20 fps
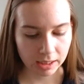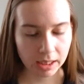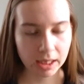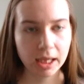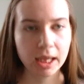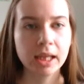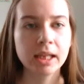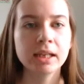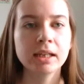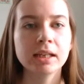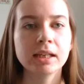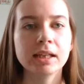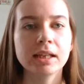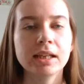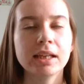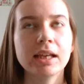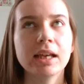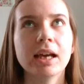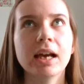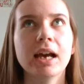And
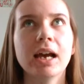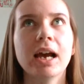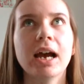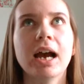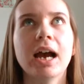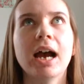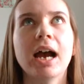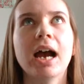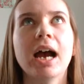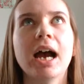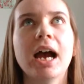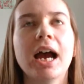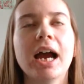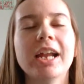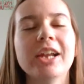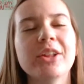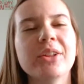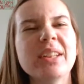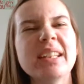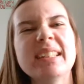I
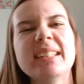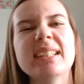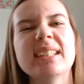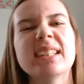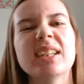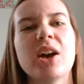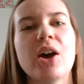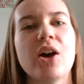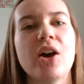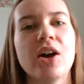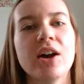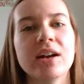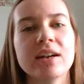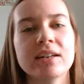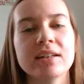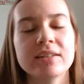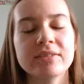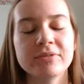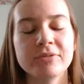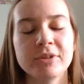know this is
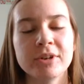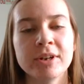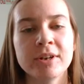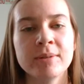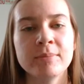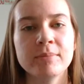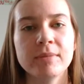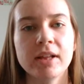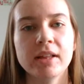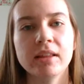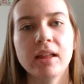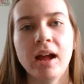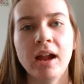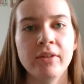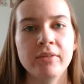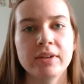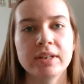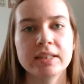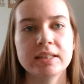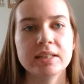hard for a lot
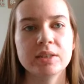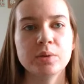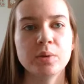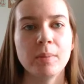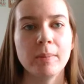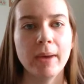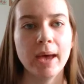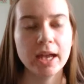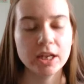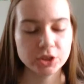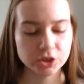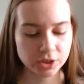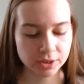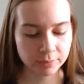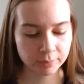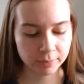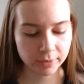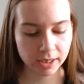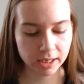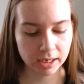of us to
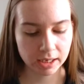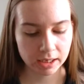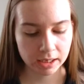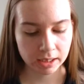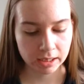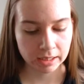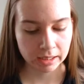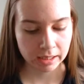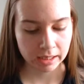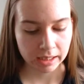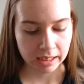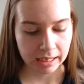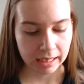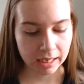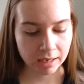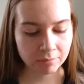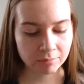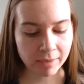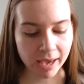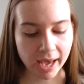imagine, but
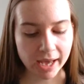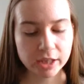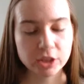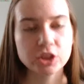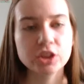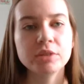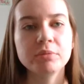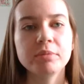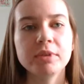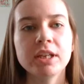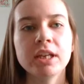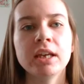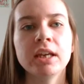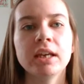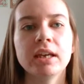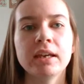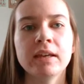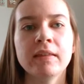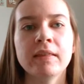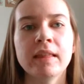imagine being
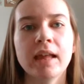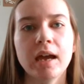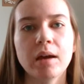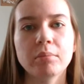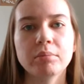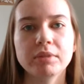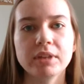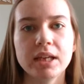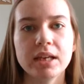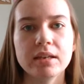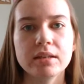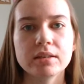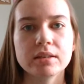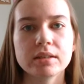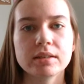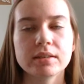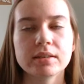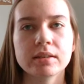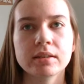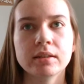in that
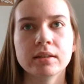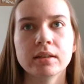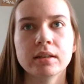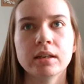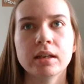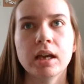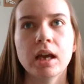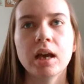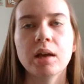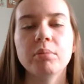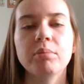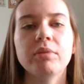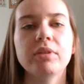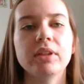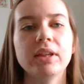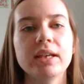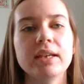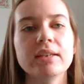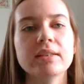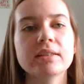place, a
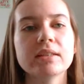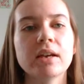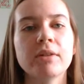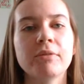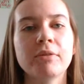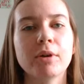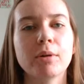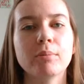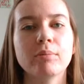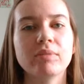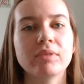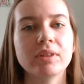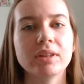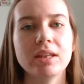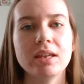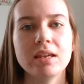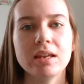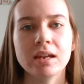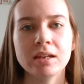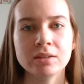place of
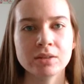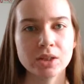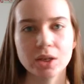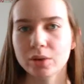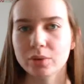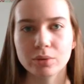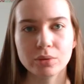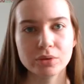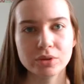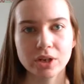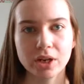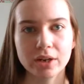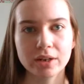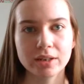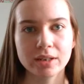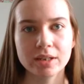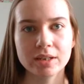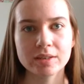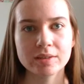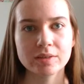complete and total
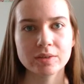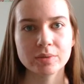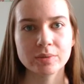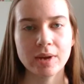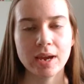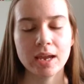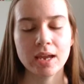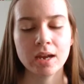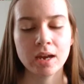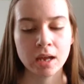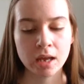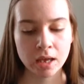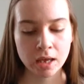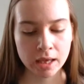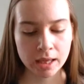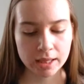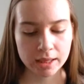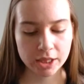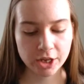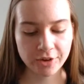darkness, right?
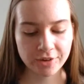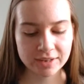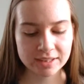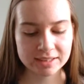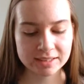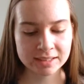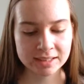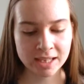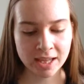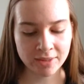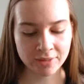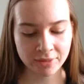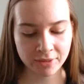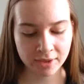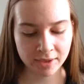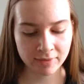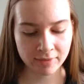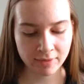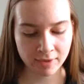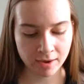There is
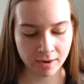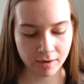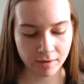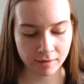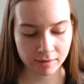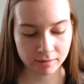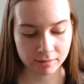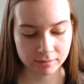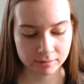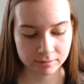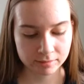nothing there.